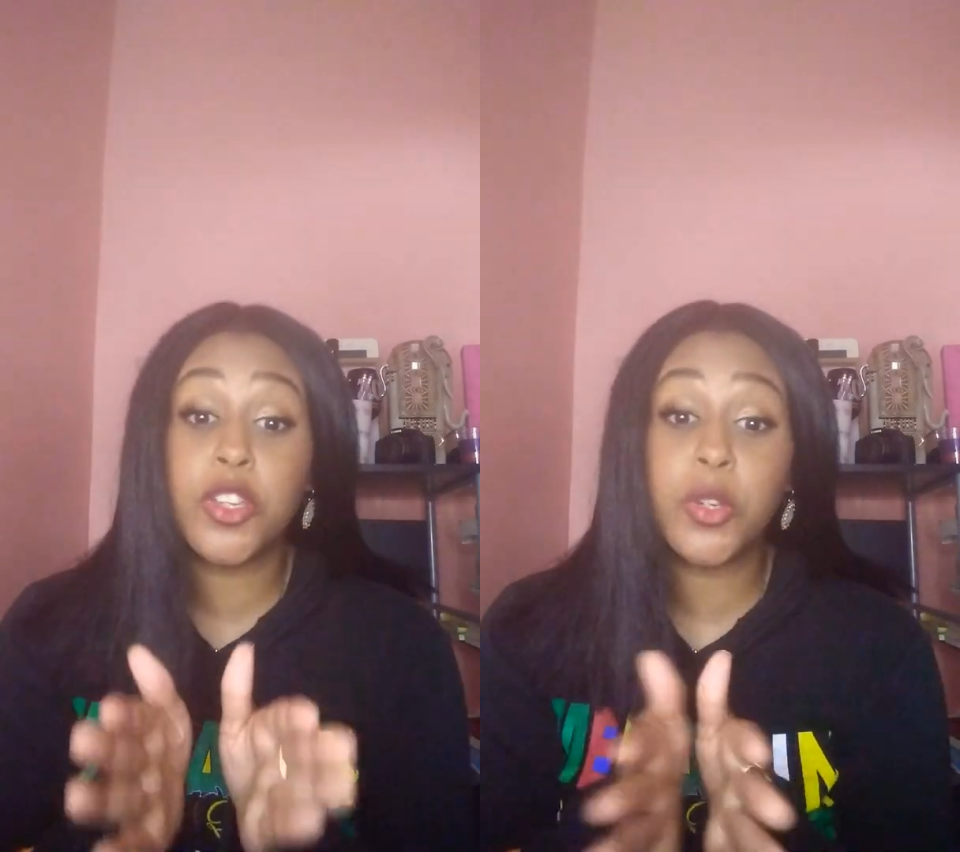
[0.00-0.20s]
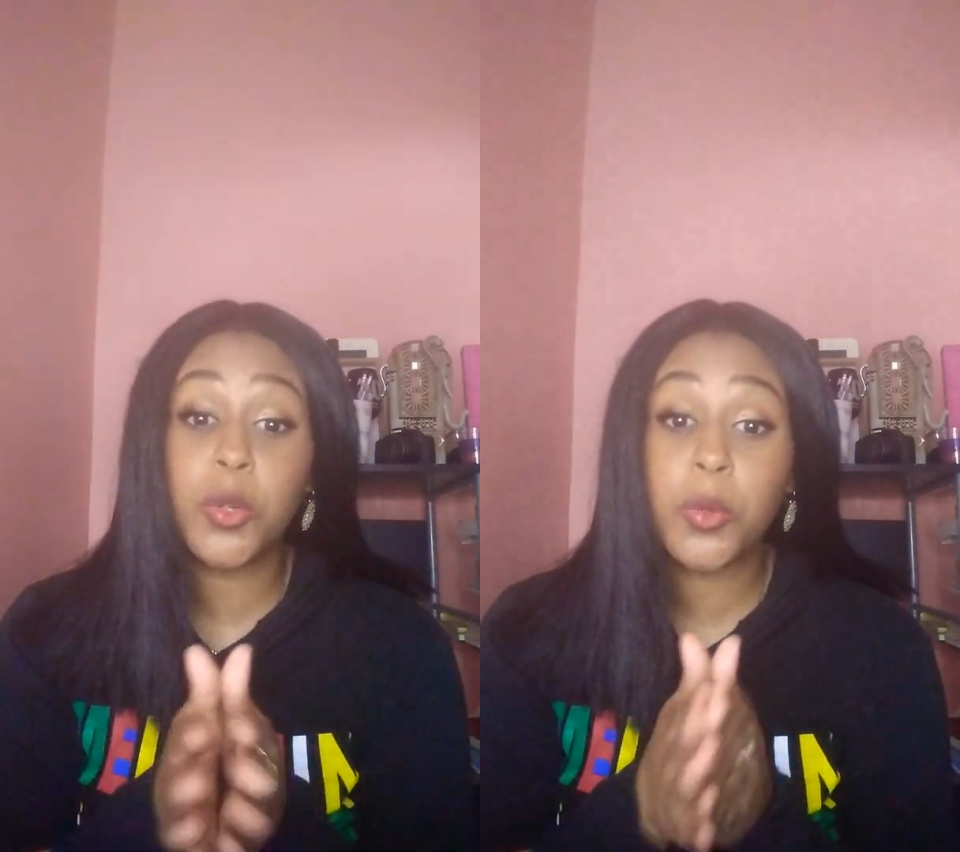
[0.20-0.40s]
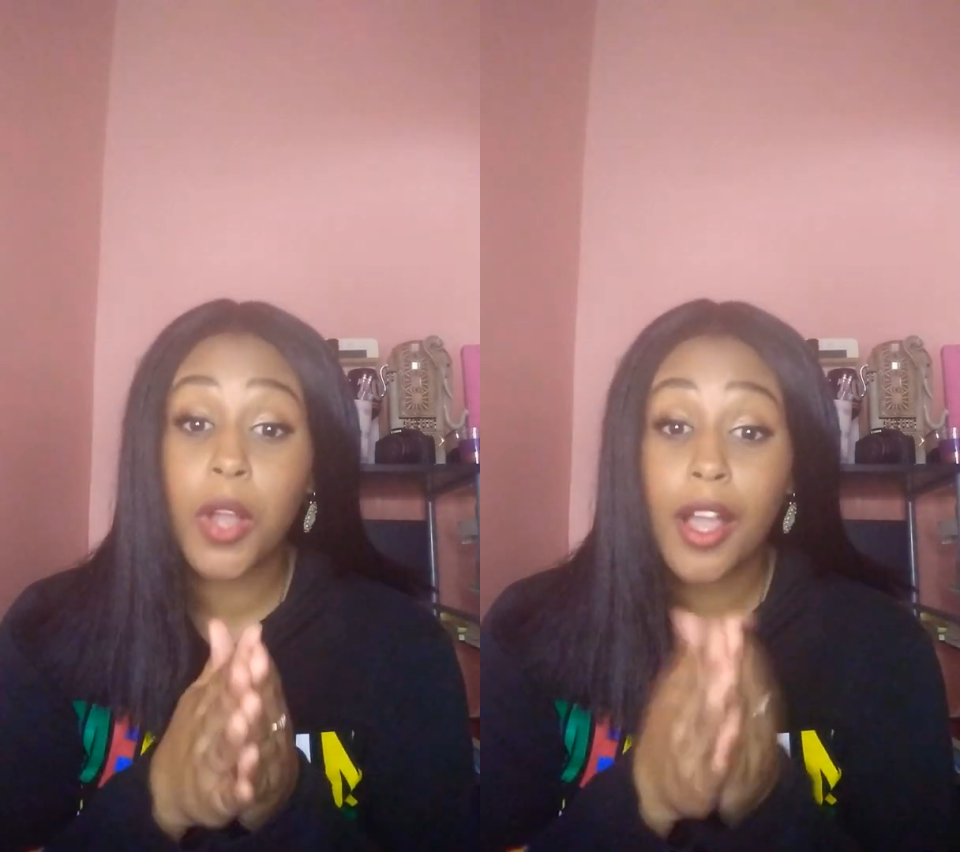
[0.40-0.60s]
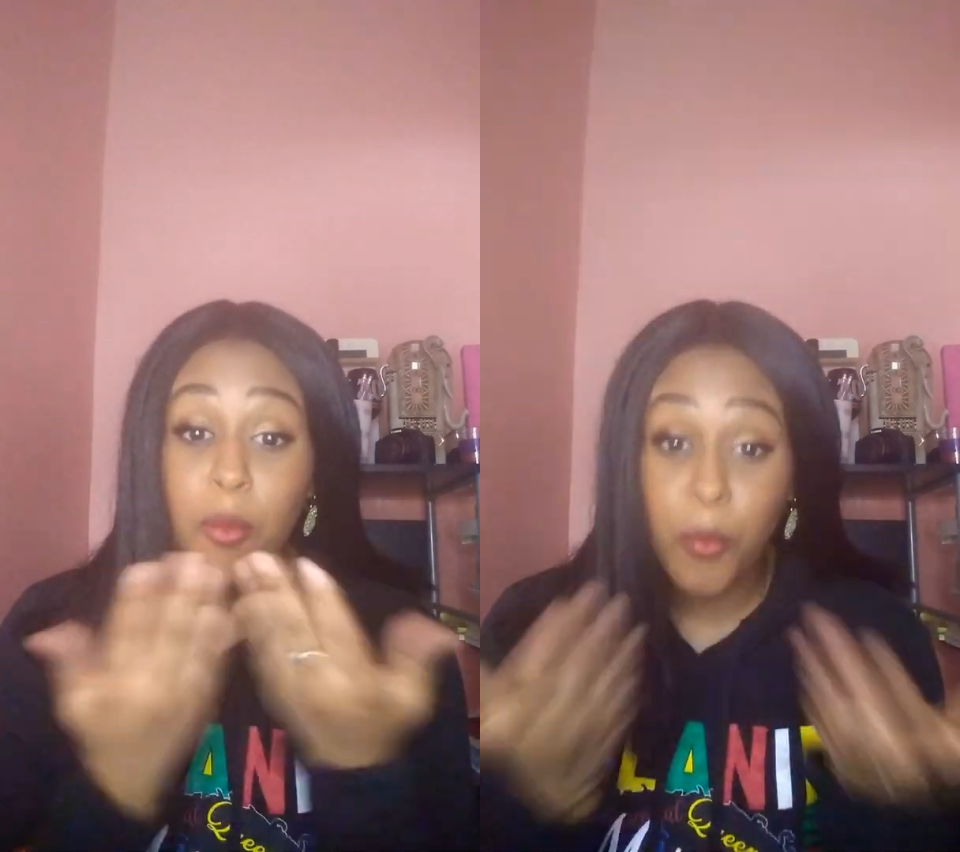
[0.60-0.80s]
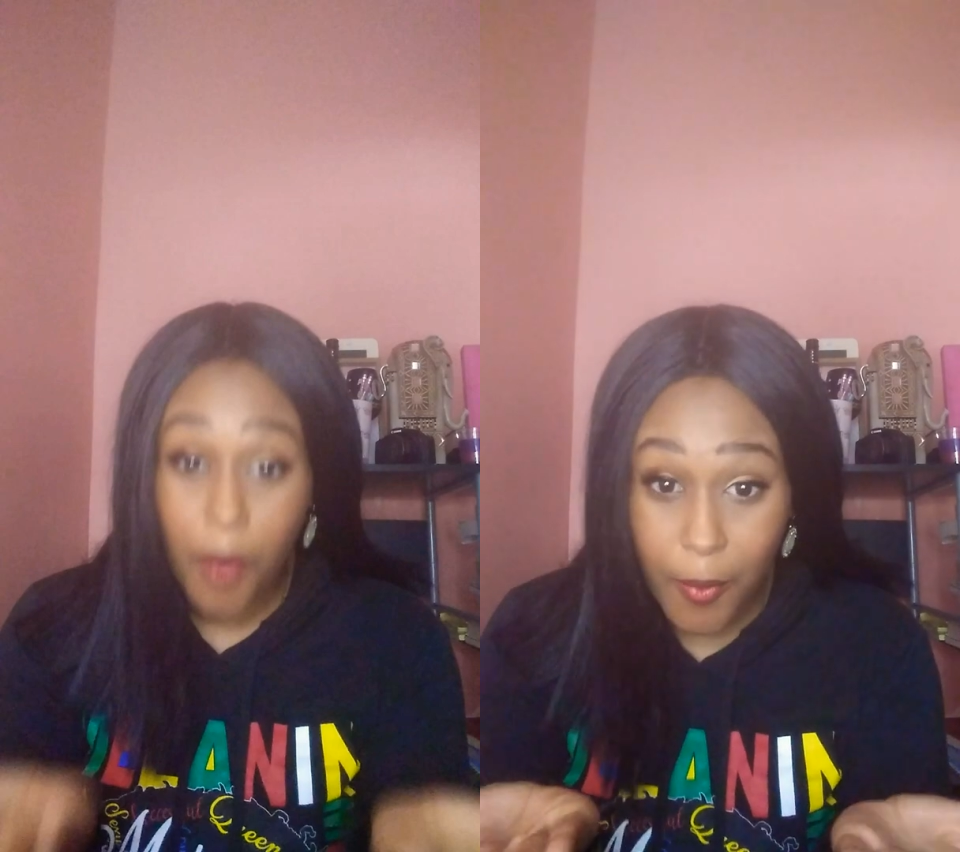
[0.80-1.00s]
new,
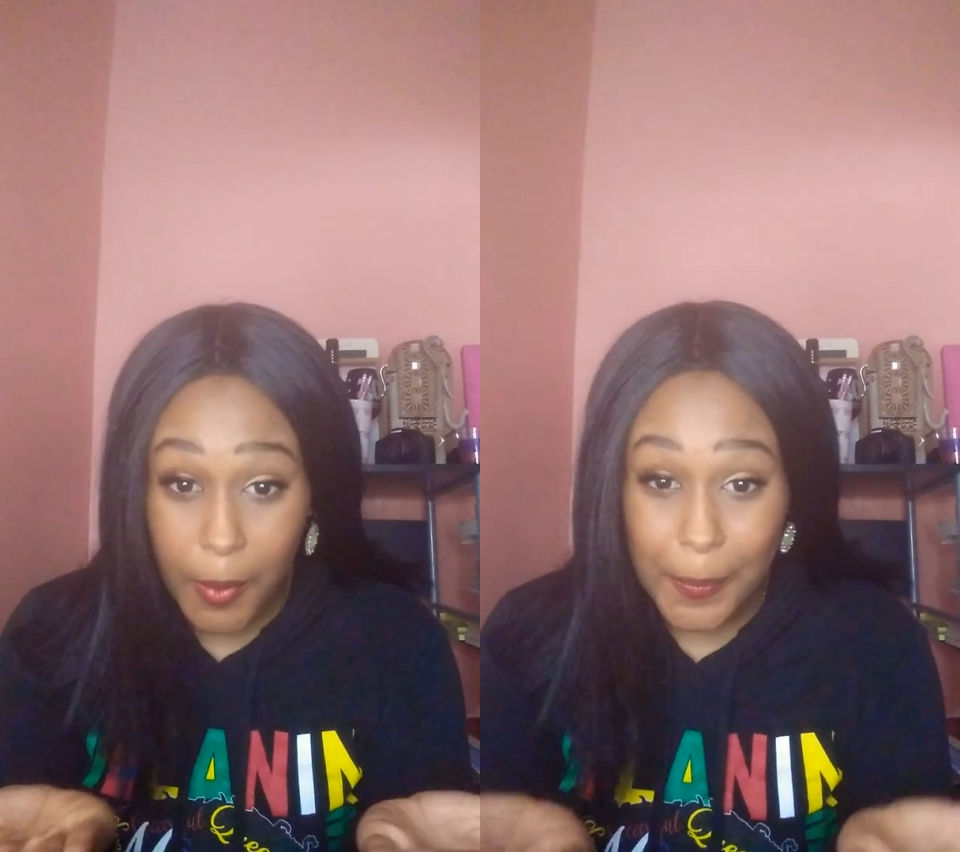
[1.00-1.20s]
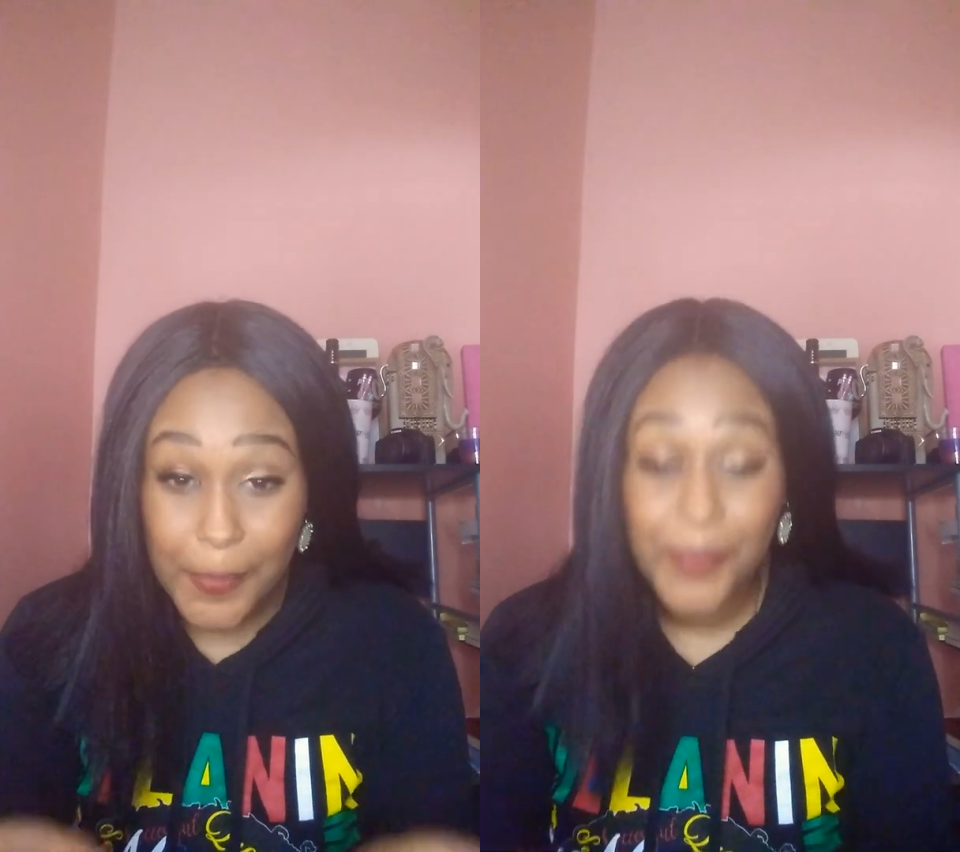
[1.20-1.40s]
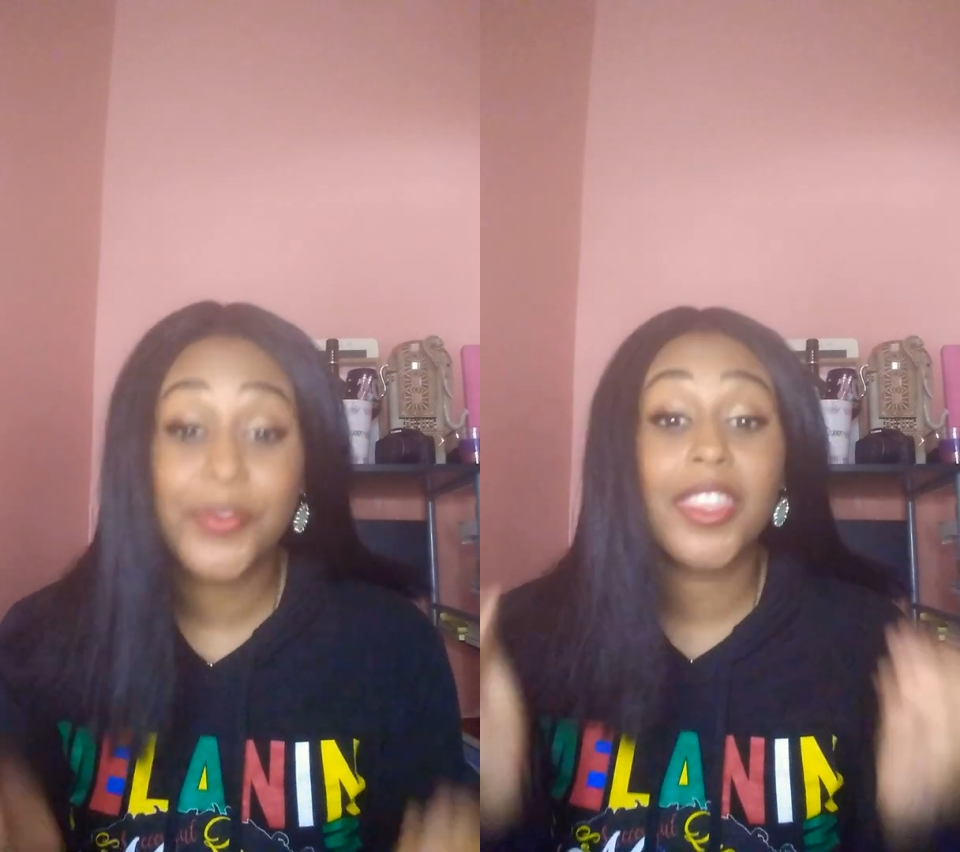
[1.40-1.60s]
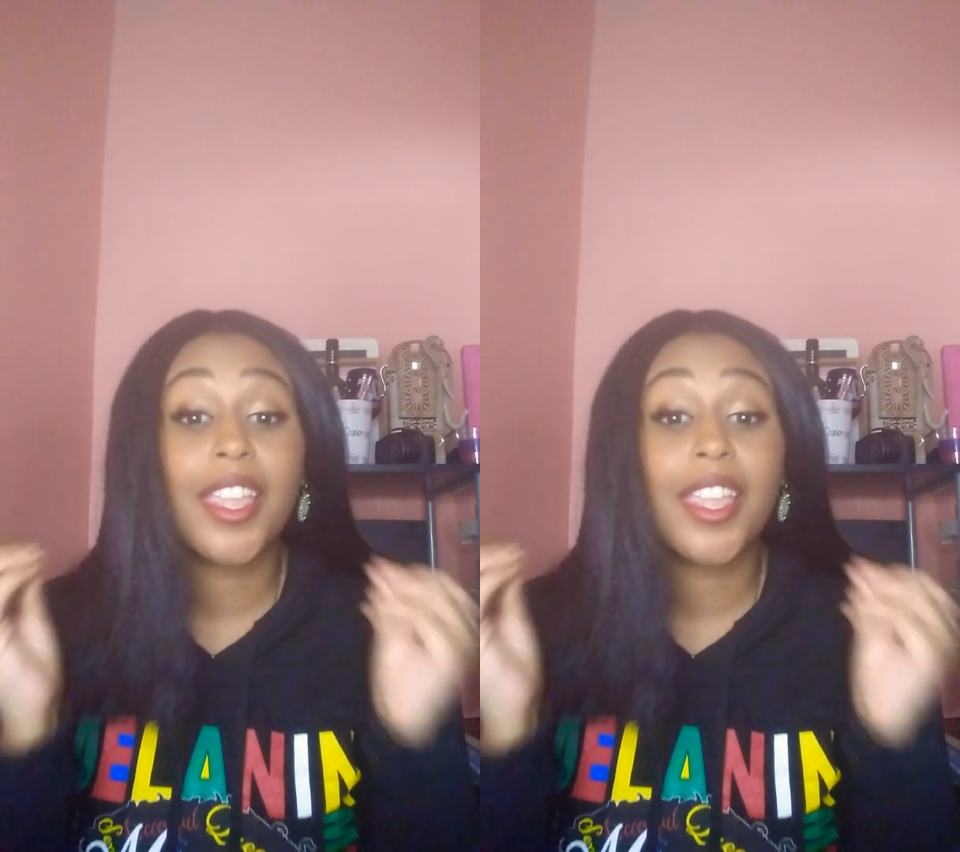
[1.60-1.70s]
welcome.